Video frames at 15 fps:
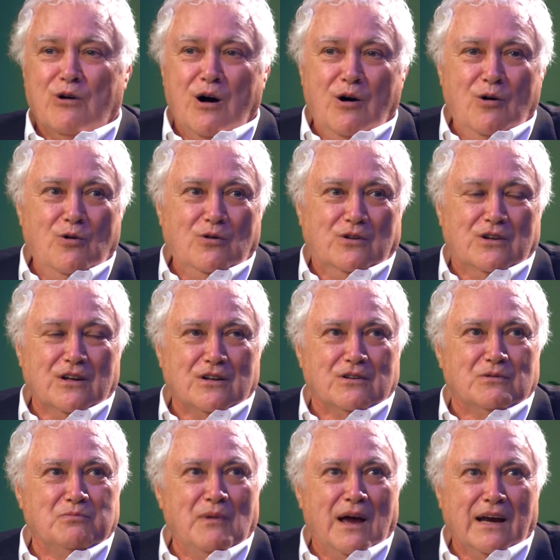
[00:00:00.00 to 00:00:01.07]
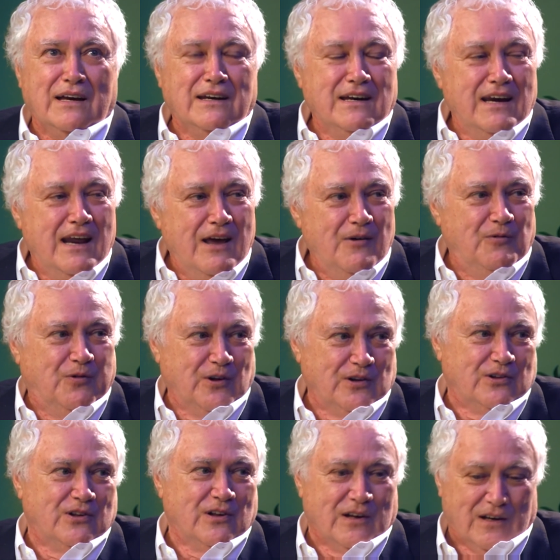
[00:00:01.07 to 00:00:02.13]
wrote this
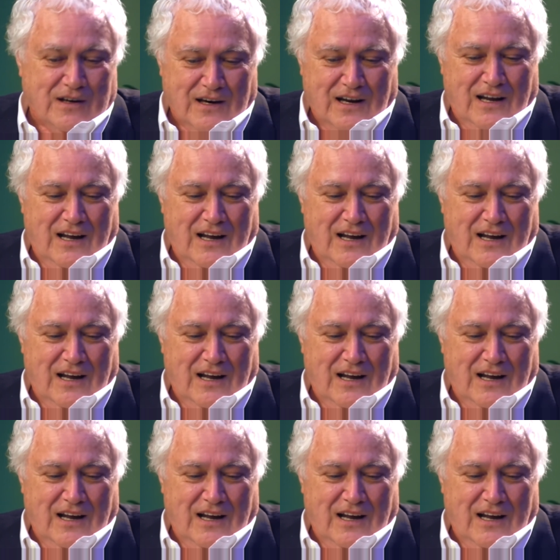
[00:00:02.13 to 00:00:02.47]
magnificent